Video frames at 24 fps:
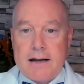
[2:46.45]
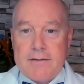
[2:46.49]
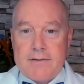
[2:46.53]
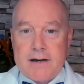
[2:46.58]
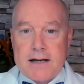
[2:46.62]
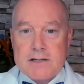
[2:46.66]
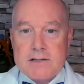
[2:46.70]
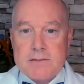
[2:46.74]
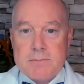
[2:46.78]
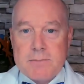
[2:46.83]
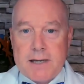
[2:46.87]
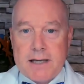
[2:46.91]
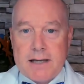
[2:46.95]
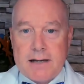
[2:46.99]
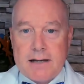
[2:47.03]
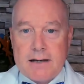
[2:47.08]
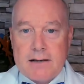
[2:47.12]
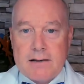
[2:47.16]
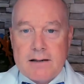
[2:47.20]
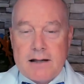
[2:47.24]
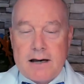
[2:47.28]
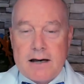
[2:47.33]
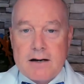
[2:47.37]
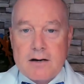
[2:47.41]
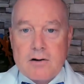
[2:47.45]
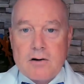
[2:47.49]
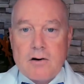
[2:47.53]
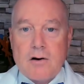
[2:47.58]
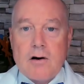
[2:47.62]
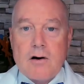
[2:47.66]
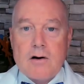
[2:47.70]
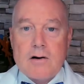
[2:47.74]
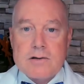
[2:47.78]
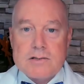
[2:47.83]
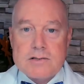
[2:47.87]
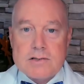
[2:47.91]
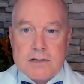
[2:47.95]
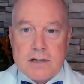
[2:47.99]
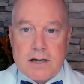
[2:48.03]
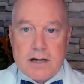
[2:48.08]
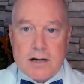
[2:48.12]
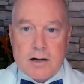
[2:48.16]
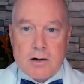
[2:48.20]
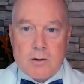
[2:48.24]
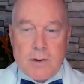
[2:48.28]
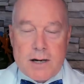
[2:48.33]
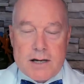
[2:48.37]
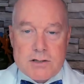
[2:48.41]
and I've actually been getting a lot of calls, a
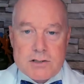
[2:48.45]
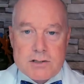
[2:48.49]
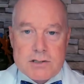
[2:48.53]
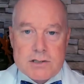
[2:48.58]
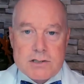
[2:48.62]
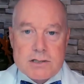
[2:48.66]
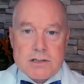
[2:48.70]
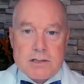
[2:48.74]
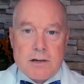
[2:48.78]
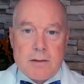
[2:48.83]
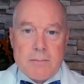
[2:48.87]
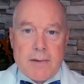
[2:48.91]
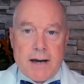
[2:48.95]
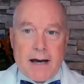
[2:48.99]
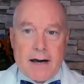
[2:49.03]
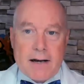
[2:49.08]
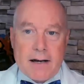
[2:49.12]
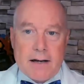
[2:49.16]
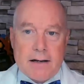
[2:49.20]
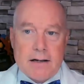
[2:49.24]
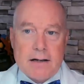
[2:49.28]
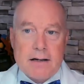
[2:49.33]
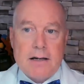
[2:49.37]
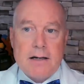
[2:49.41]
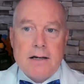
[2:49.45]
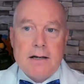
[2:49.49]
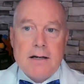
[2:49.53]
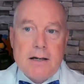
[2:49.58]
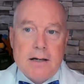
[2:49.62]
lot of questions about it.